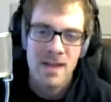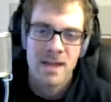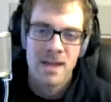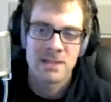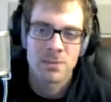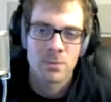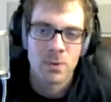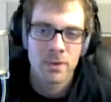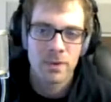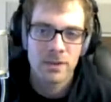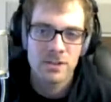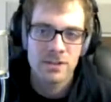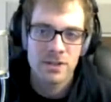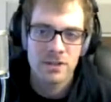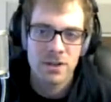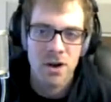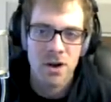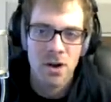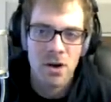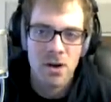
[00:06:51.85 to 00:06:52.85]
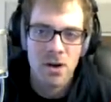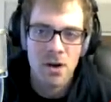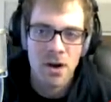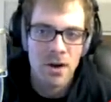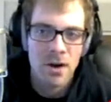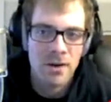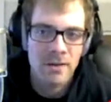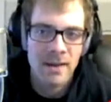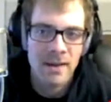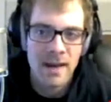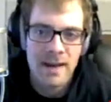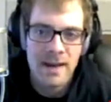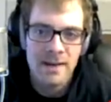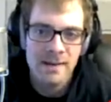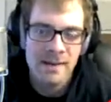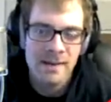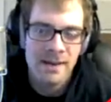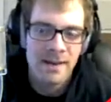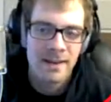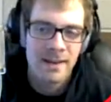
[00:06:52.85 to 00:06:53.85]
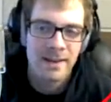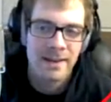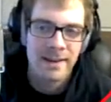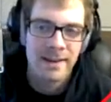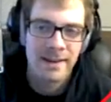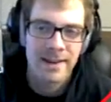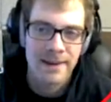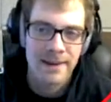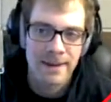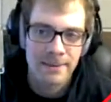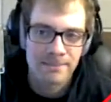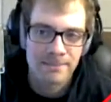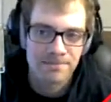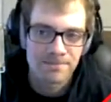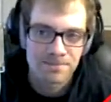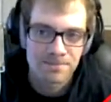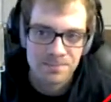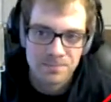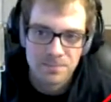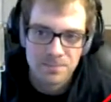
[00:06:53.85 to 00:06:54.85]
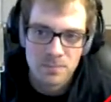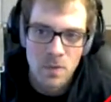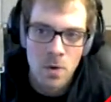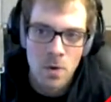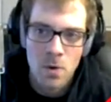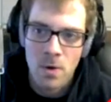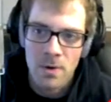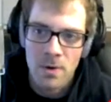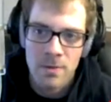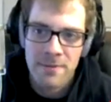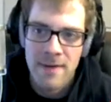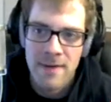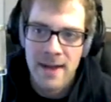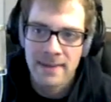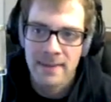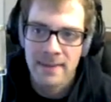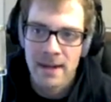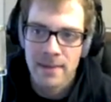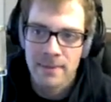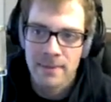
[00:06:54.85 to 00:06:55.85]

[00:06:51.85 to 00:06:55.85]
Is it really just all hardline, or the fact that I'm